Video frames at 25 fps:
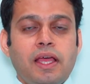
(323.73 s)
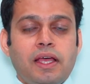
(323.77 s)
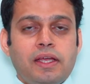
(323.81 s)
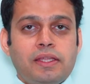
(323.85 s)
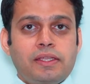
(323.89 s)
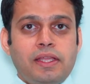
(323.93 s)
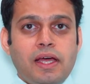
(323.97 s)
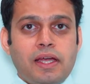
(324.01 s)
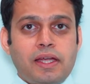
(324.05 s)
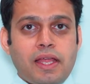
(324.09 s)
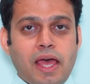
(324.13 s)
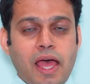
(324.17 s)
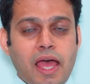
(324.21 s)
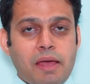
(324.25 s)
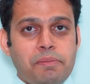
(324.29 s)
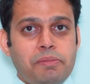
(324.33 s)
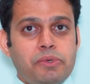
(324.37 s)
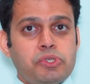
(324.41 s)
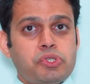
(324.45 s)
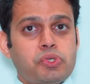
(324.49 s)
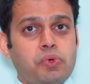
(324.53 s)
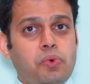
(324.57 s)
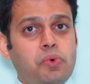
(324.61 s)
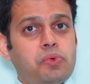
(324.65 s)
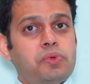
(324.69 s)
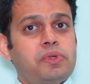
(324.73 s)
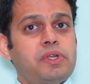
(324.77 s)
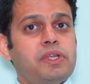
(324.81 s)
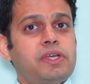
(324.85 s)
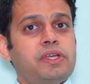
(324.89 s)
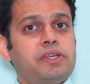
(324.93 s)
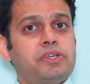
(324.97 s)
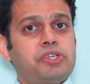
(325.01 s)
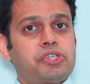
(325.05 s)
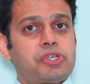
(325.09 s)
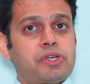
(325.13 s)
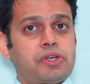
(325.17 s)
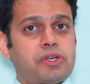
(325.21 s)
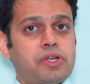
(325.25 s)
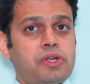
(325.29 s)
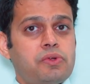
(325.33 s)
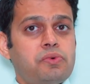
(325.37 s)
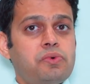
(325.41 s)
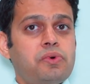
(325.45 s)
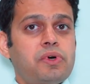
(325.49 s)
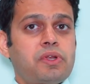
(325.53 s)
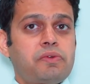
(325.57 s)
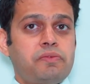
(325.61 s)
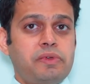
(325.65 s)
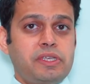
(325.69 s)
that happens only in children
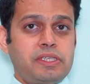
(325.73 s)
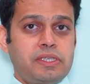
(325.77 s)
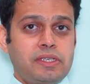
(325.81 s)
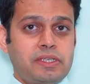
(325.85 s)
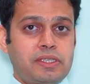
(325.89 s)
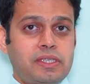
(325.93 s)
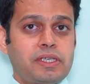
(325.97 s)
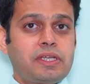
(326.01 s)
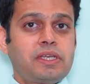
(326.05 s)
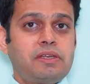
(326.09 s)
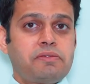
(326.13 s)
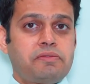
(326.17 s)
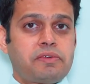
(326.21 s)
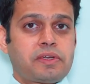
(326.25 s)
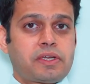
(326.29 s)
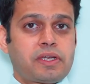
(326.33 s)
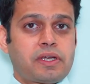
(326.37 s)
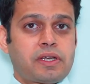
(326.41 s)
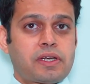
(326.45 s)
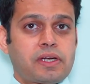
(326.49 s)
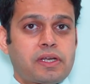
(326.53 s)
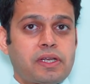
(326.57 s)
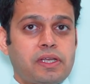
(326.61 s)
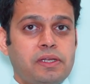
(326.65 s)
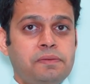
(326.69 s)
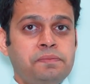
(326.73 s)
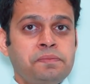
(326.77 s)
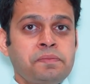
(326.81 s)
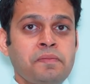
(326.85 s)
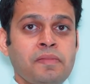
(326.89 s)
who are wheezing significantly.